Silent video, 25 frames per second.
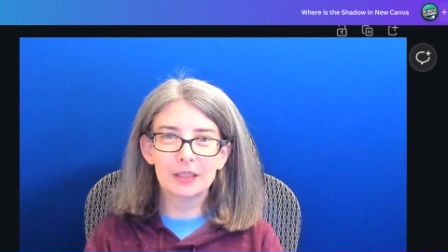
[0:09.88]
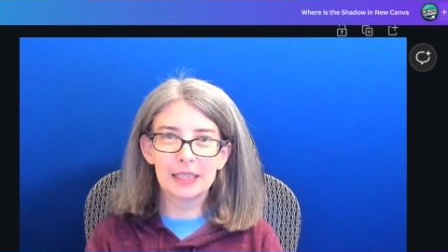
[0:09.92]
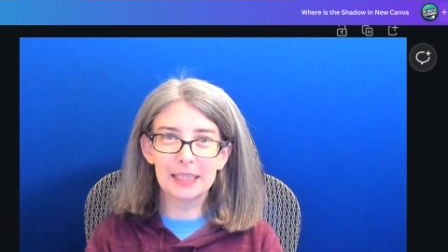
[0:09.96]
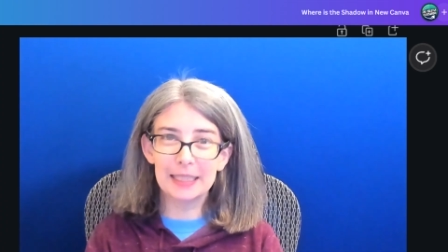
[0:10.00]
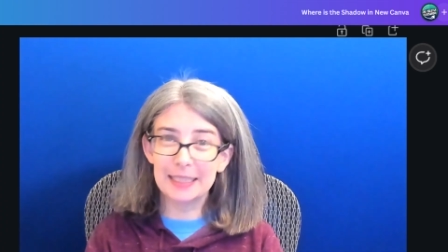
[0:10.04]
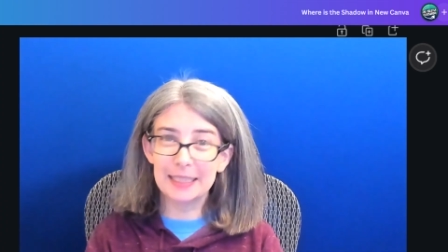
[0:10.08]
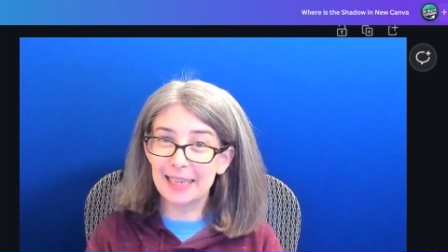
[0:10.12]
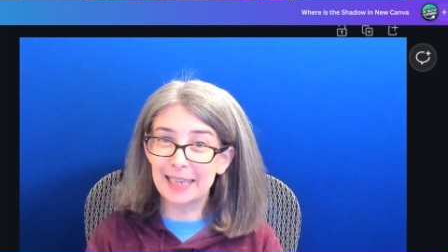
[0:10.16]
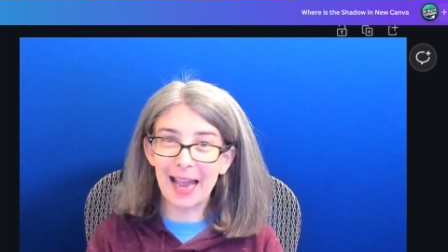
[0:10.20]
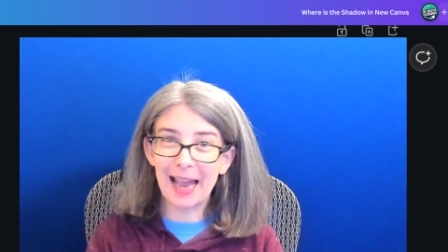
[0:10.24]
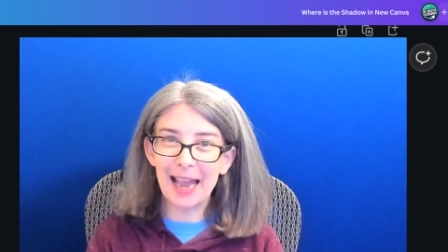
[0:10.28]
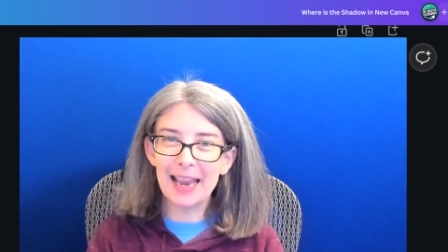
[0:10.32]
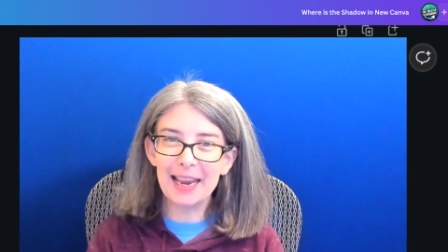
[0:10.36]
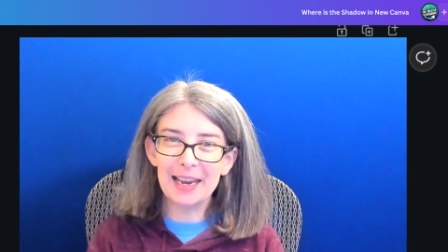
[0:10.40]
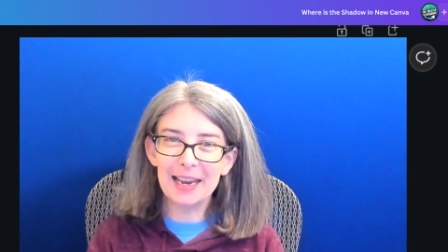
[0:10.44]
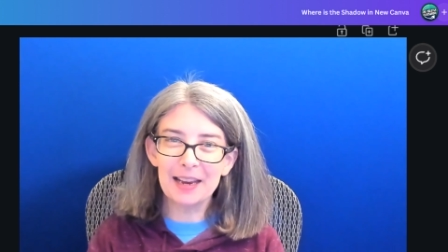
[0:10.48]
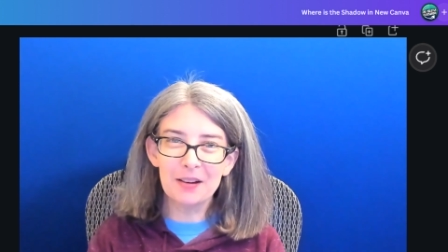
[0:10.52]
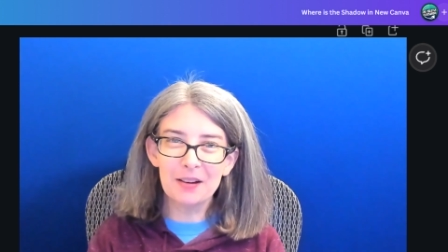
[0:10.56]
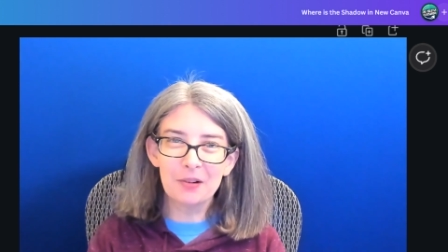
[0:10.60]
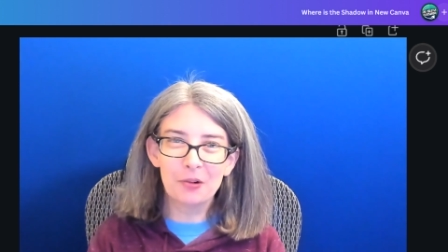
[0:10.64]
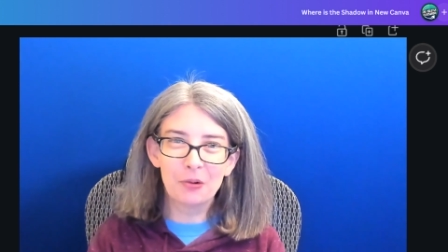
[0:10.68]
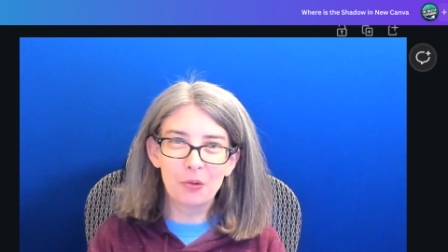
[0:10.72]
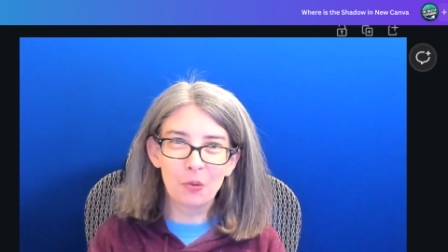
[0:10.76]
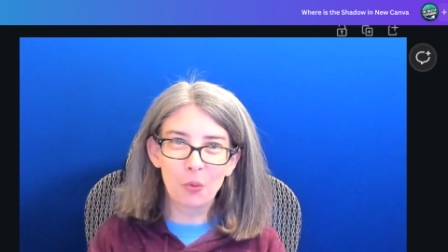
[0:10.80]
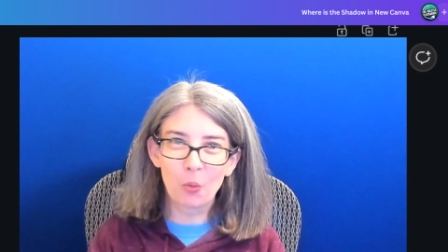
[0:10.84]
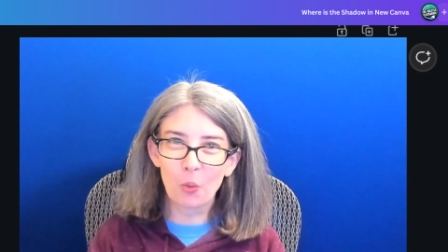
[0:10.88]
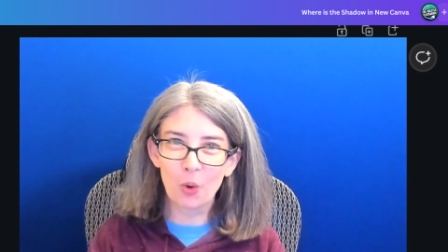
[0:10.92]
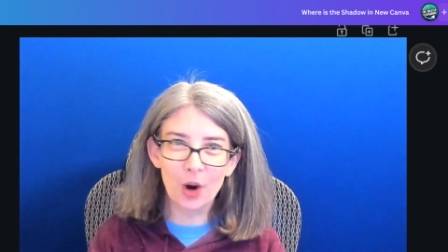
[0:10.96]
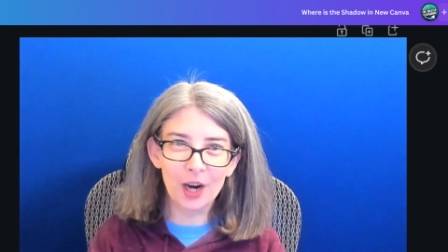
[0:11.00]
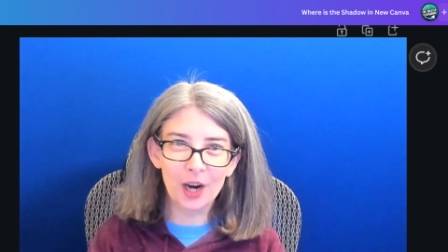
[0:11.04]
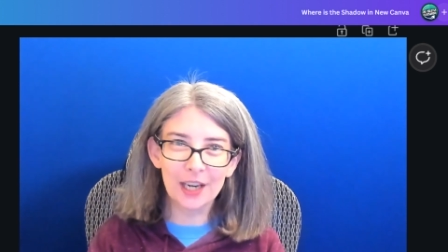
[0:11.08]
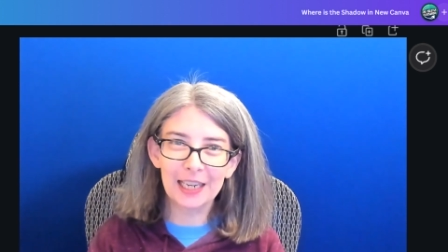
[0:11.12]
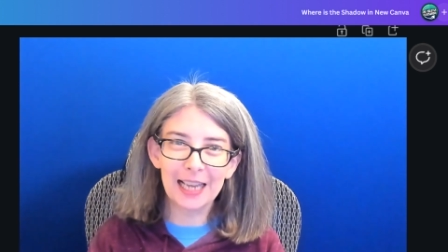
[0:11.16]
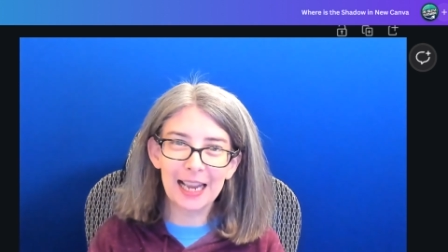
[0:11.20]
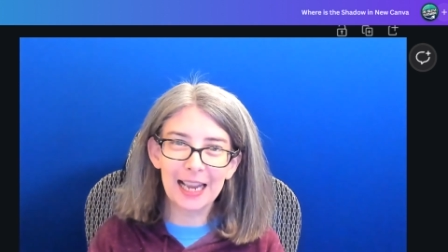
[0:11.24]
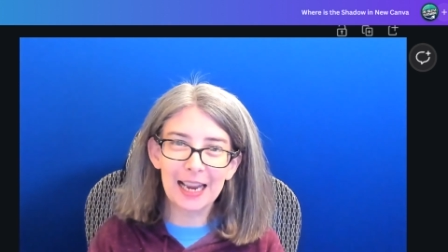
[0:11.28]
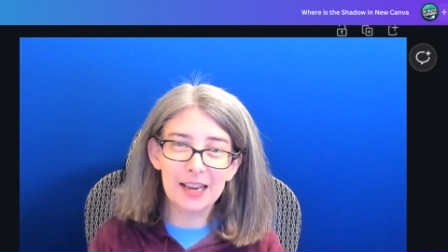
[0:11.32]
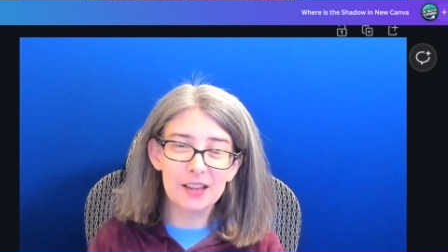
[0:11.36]
Today, we're
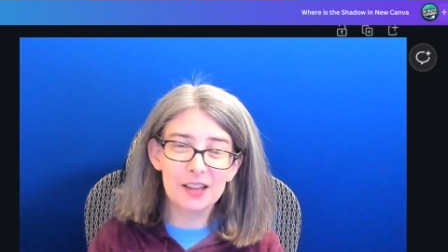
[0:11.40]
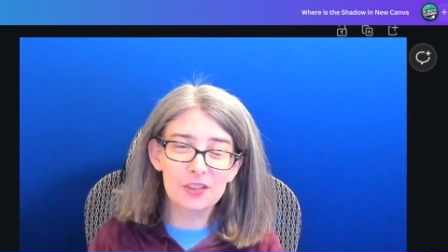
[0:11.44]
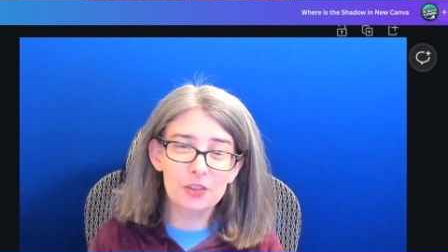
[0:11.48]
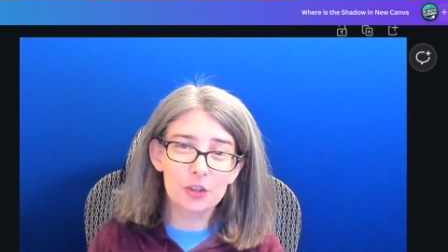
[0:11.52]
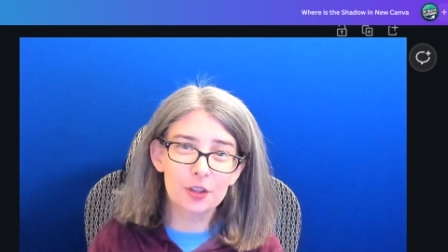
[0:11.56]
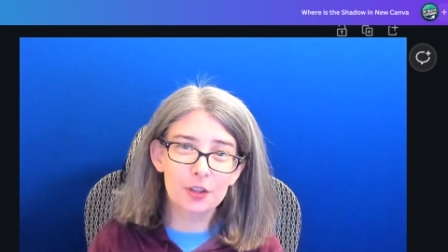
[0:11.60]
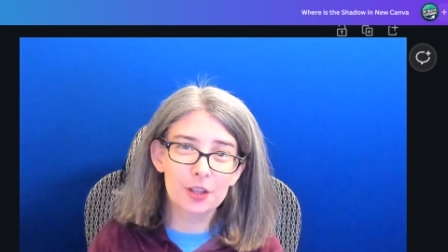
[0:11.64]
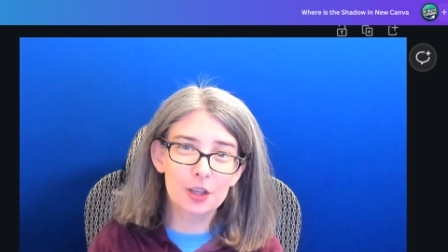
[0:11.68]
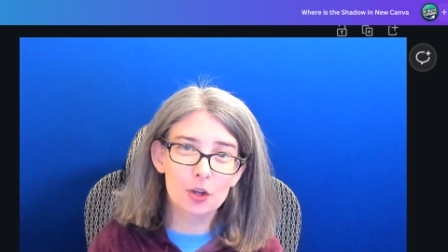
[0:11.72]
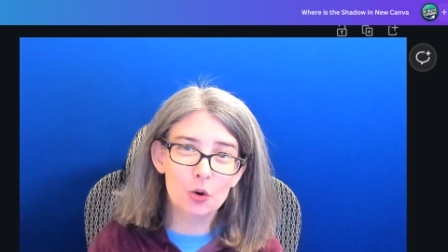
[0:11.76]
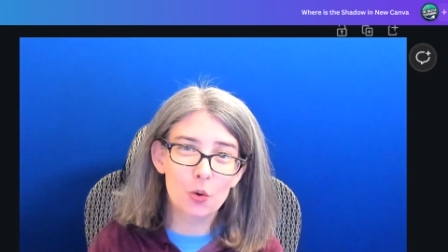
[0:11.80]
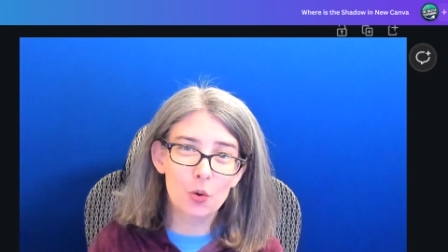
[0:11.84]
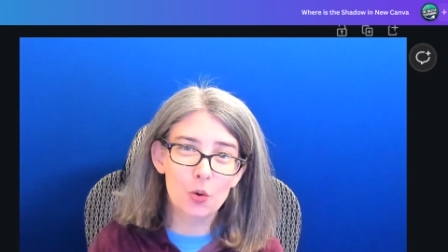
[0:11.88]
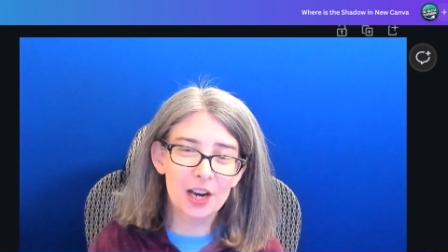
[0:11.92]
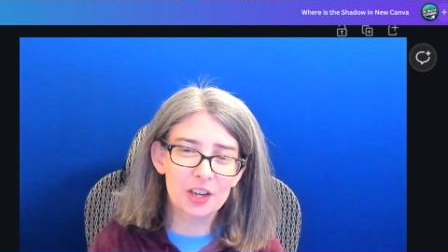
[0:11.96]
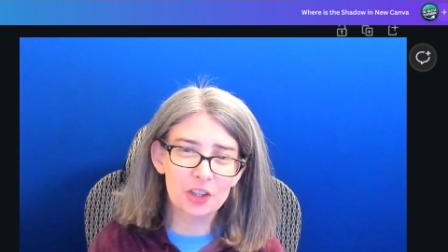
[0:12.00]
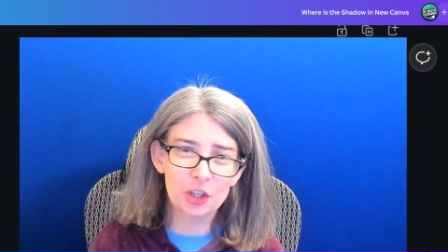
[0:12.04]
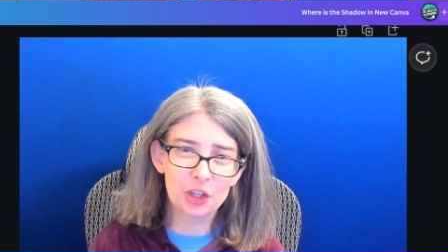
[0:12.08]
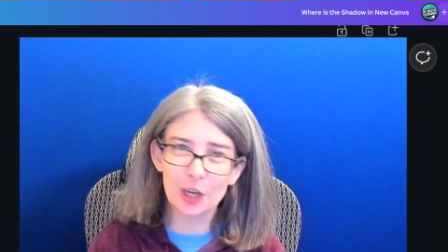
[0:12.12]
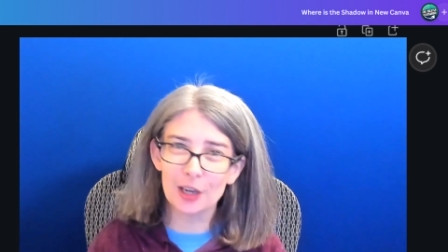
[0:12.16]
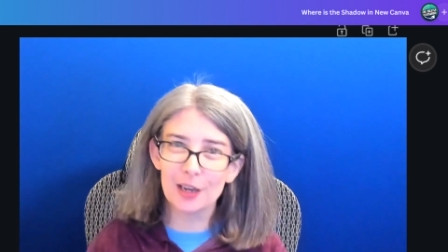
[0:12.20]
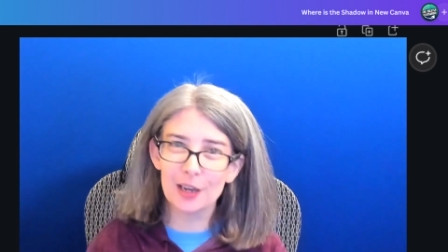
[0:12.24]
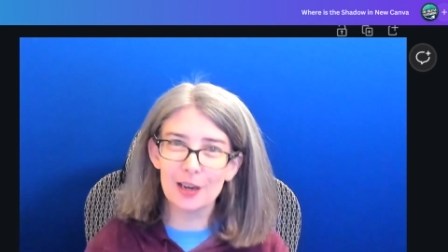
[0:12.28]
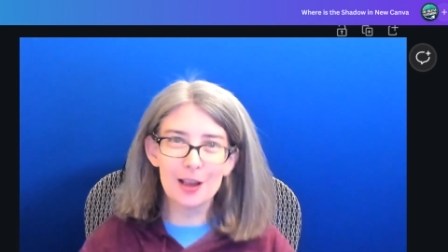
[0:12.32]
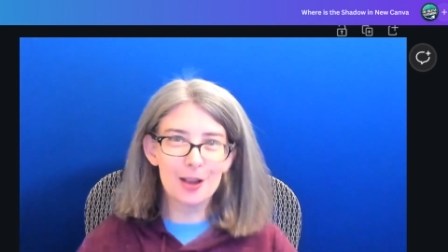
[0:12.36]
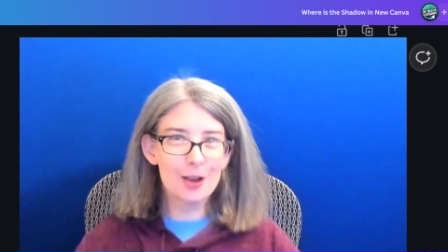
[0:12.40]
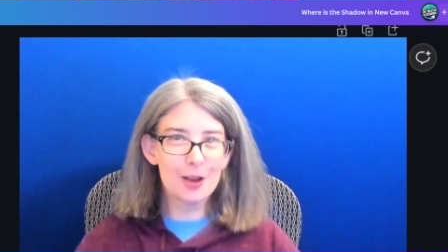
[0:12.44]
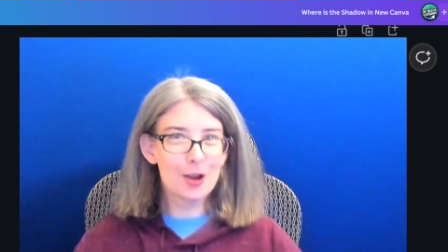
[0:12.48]
going to answer the question